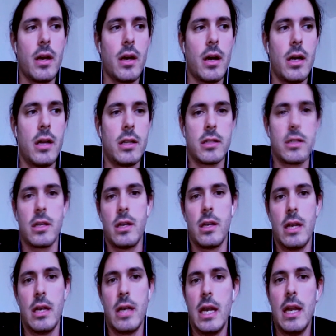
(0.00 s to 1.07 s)
It
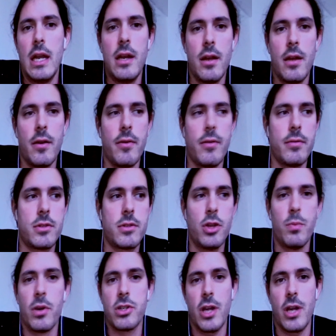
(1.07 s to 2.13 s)
doesn't need too
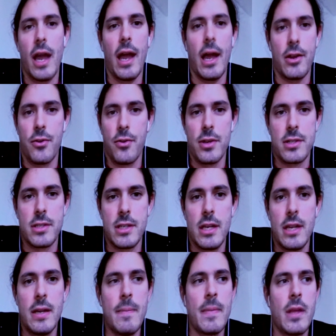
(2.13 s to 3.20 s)
much
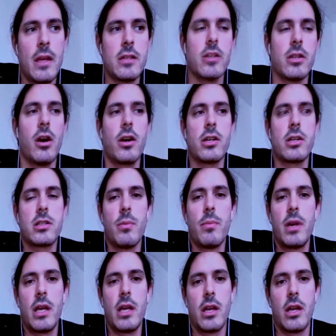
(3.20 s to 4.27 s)
accuracy. As long as
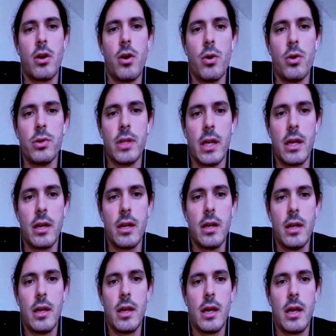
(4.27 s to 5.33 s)
somebody can hold
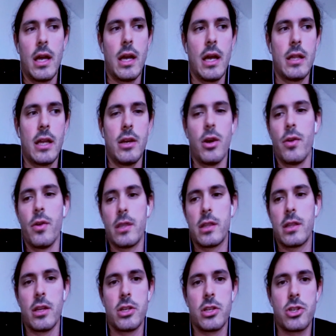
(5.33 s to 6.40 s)
it and they know that
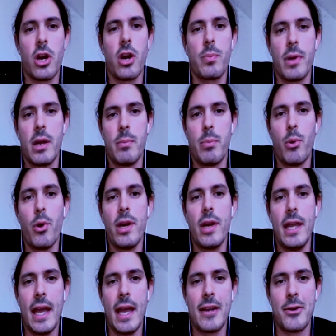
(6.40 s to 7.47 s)
the sharp and
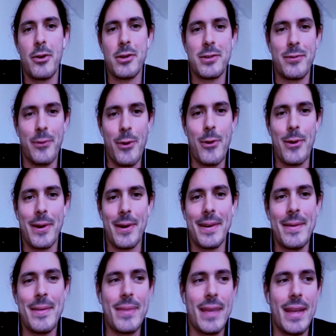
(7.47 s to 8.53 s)
pointy end goes
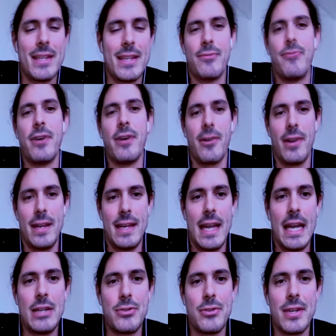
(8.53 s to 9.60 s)
forward, it's very
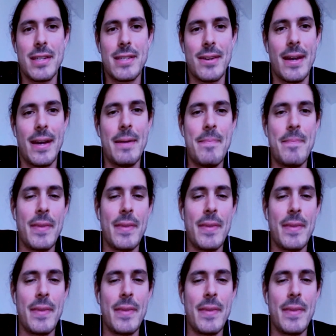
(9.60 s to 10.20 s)
dangerous, right?